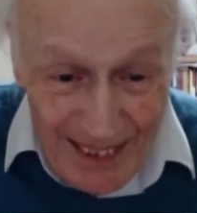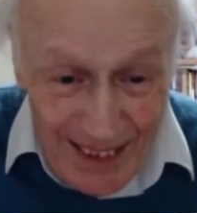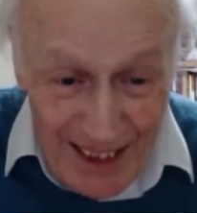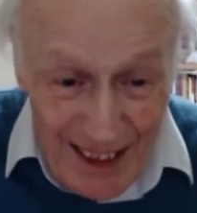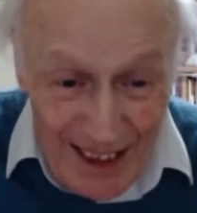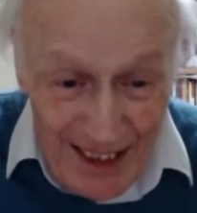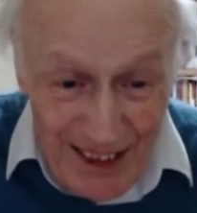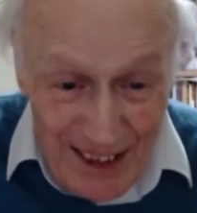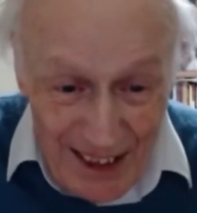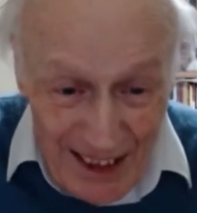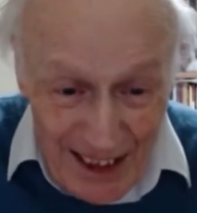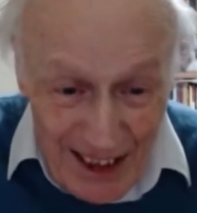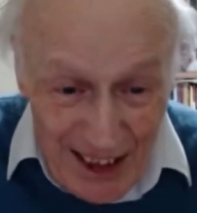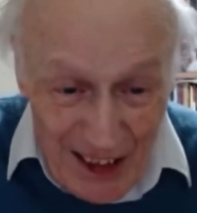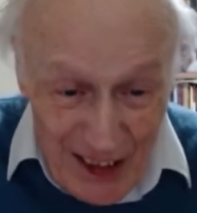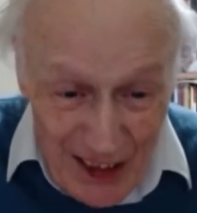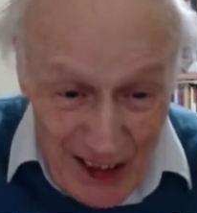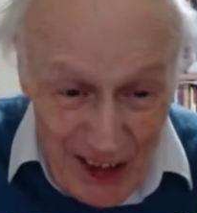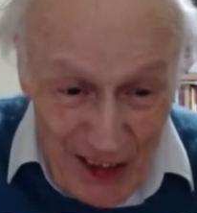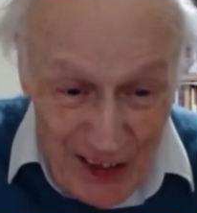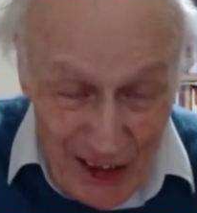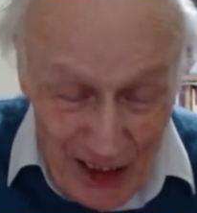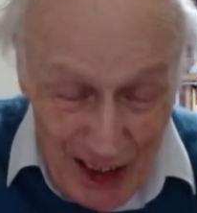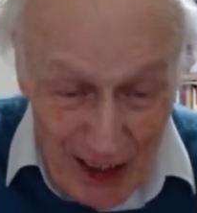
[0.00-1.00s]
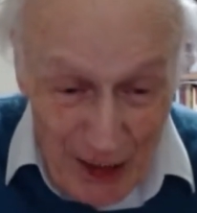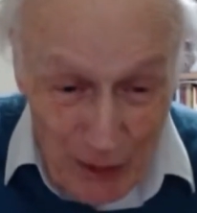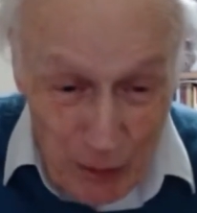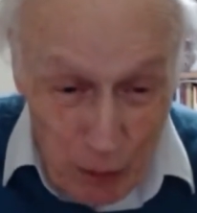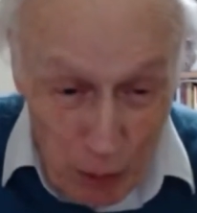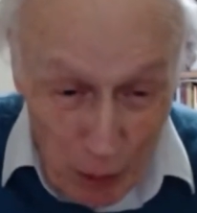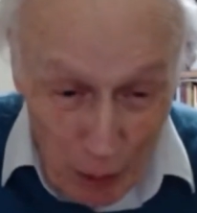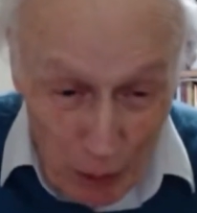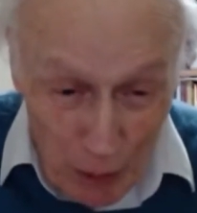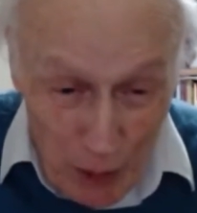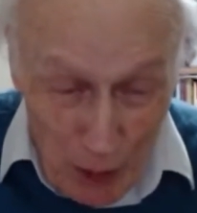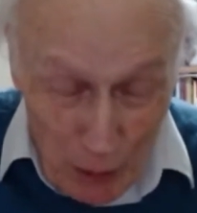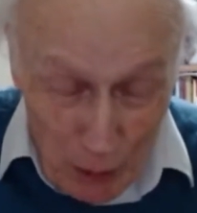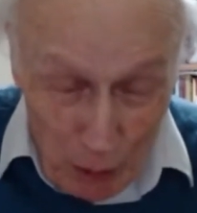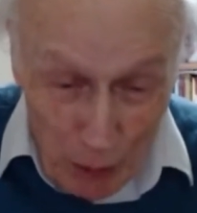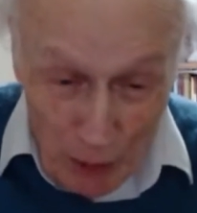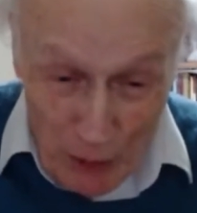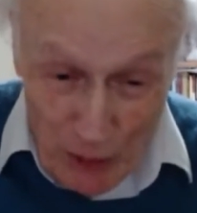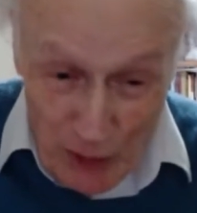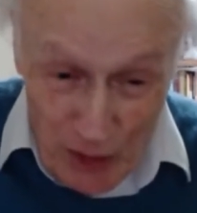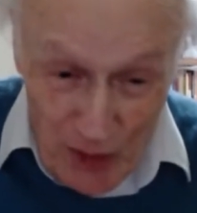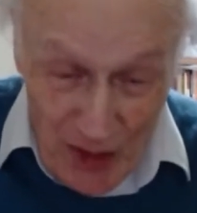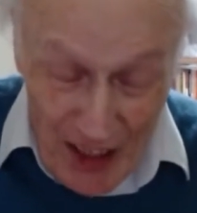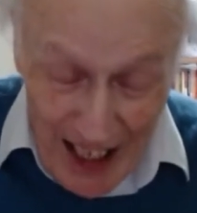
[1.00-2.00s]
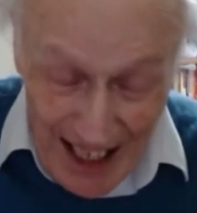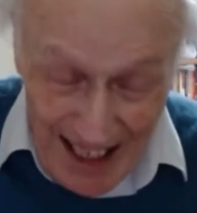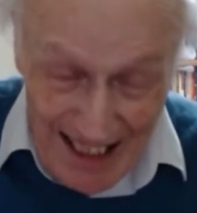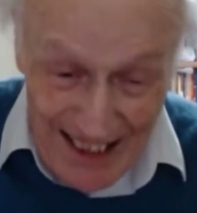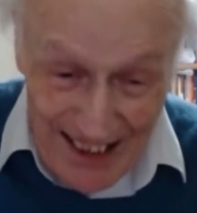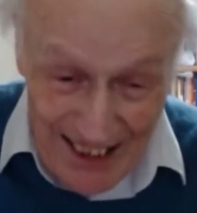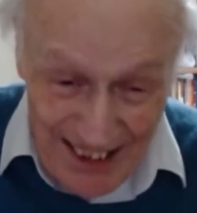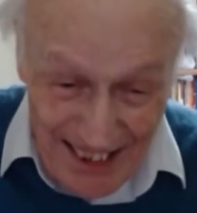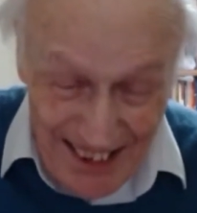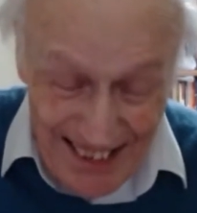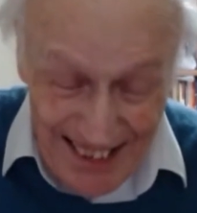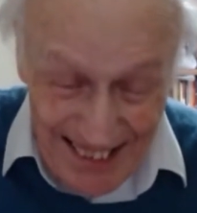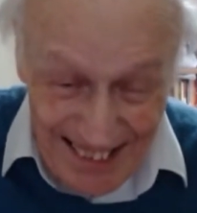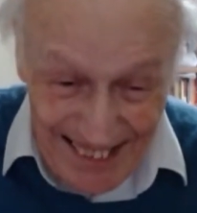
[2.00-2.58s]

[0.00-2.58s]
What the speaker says: And she said, well, what's that?